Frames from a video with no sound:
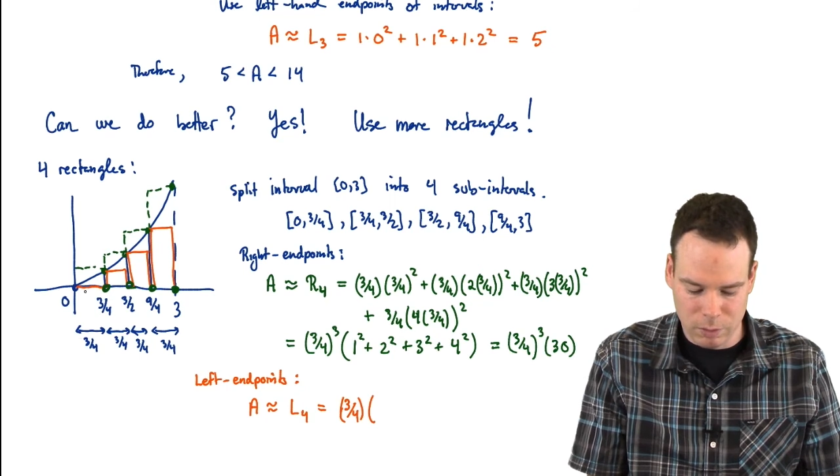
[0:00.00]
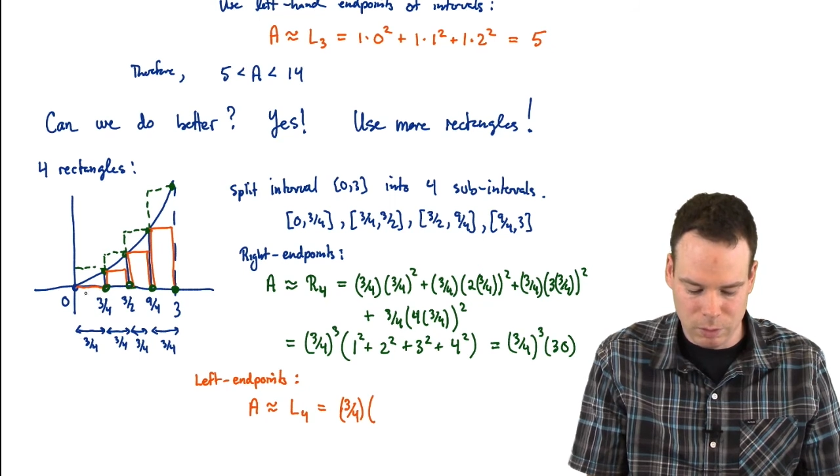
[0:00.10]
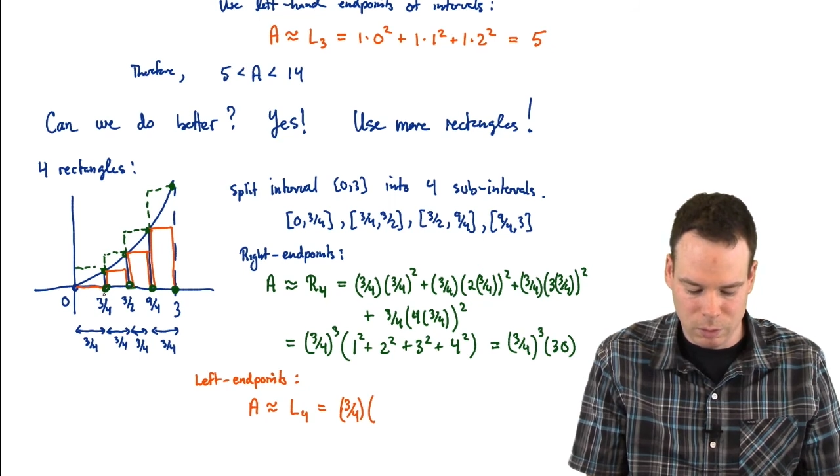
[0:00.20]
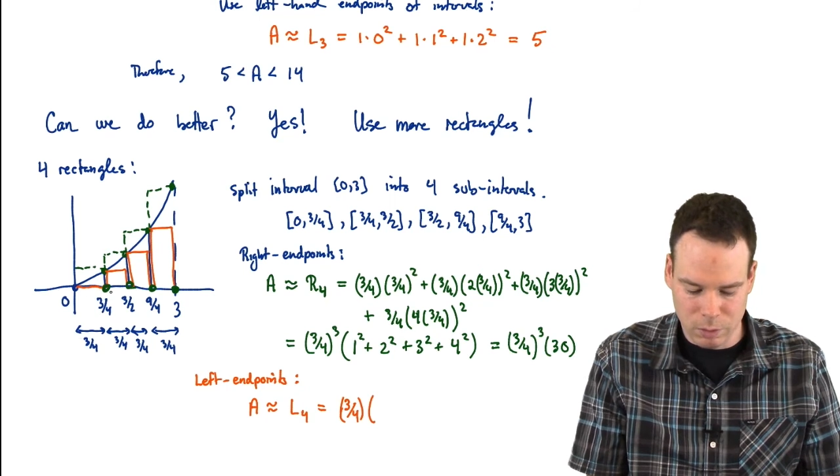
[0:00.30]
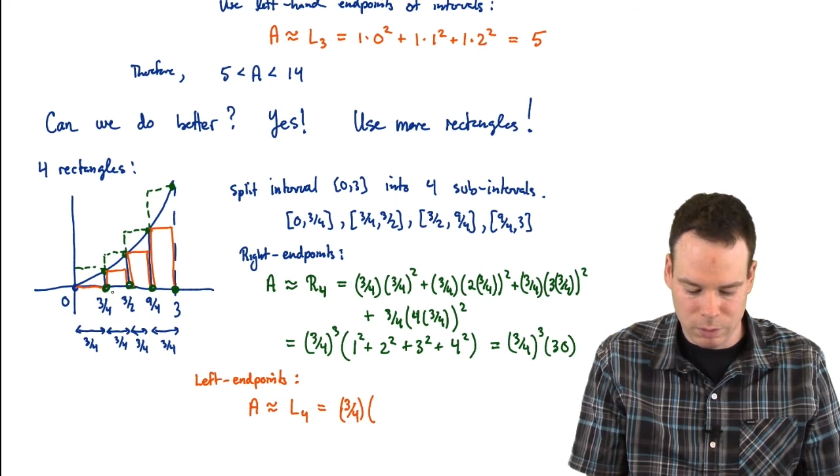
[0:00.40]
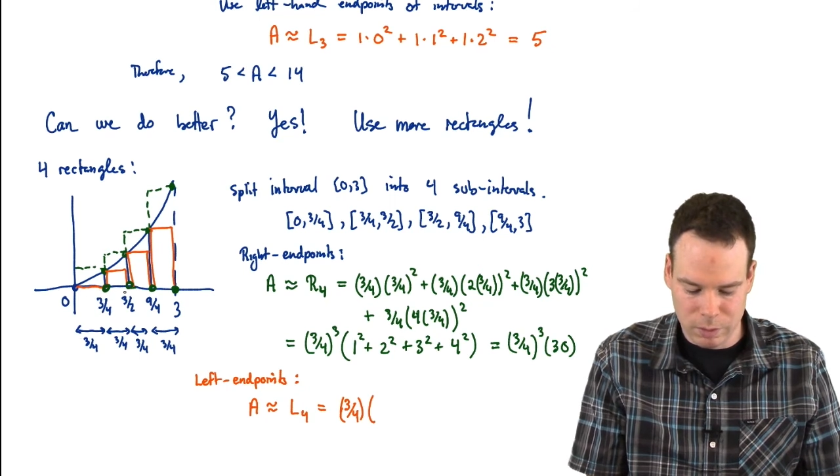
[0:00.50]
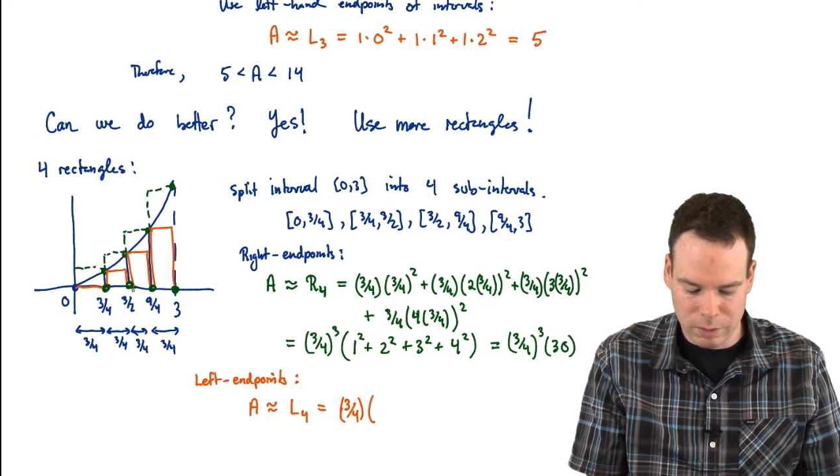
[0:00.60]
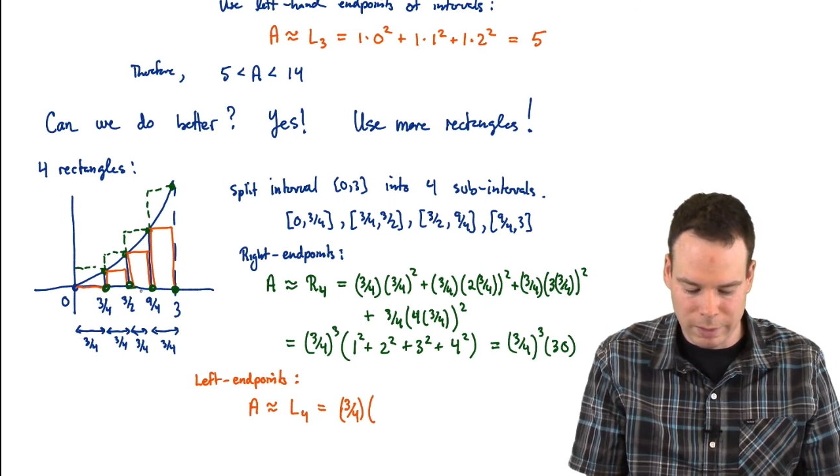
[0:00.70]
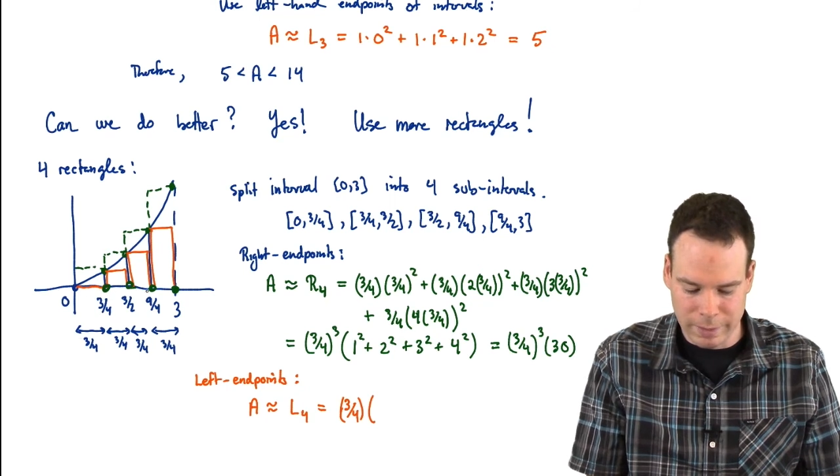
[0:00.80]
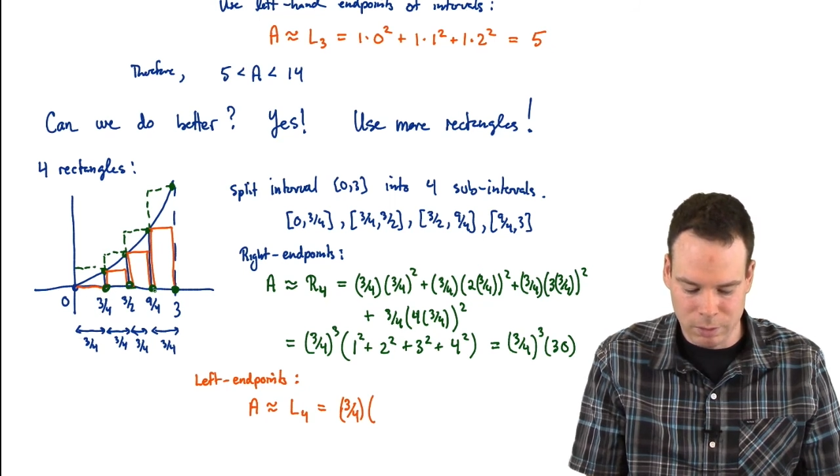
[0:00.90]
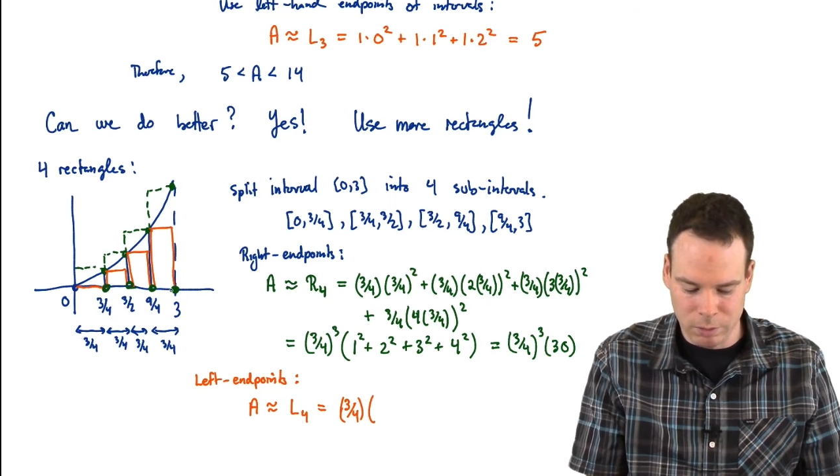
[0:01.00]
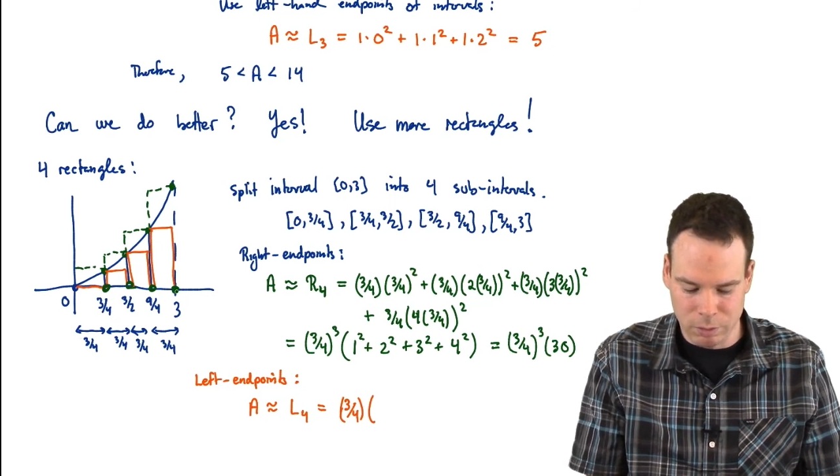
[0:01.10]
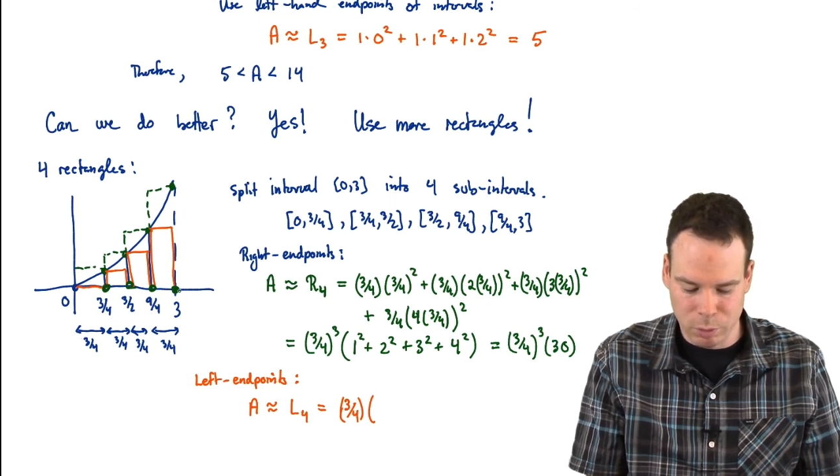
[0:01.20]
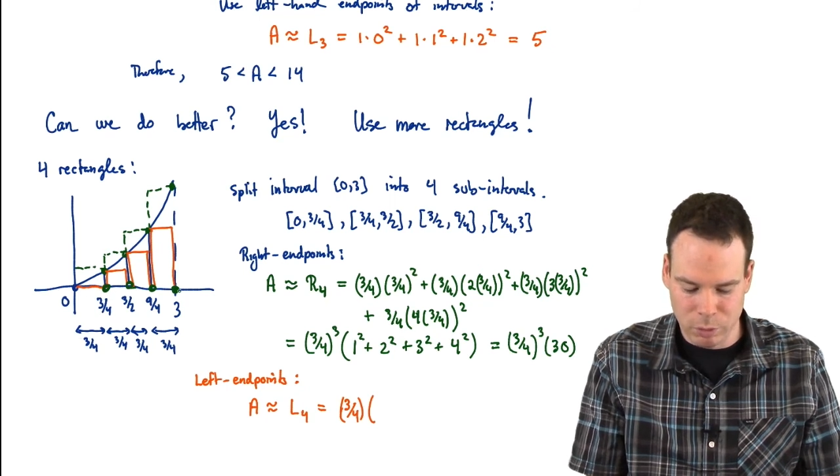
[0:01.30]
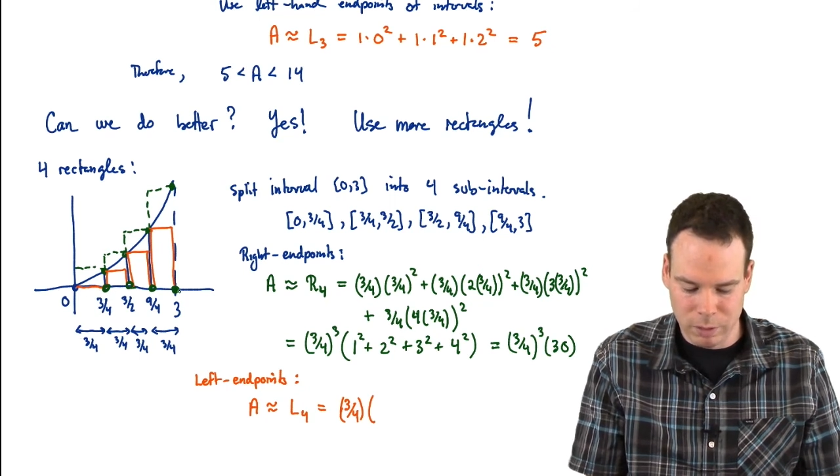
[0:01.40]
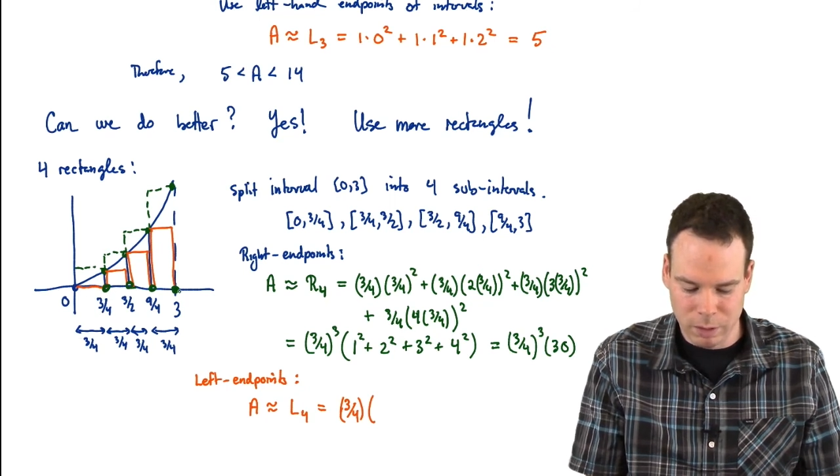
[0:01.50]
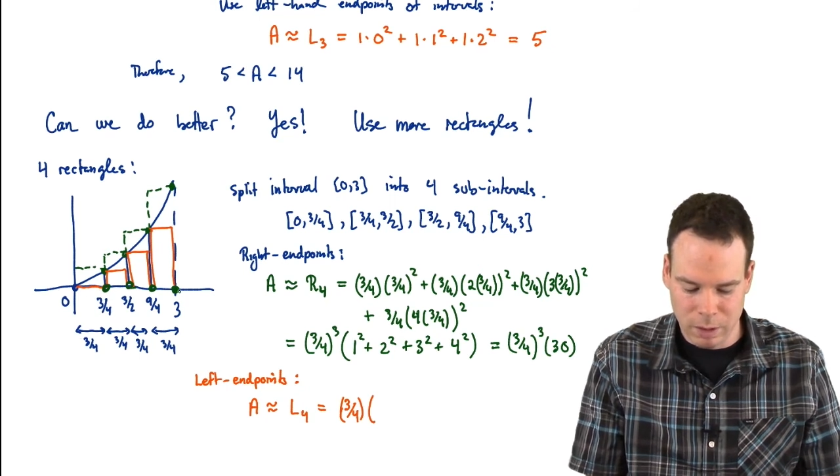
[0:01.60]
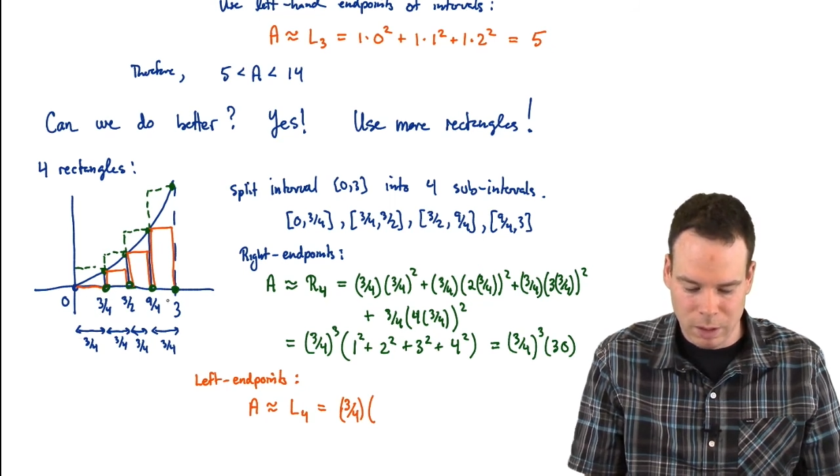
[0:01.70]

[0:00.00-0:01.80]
3/4 to land on those points.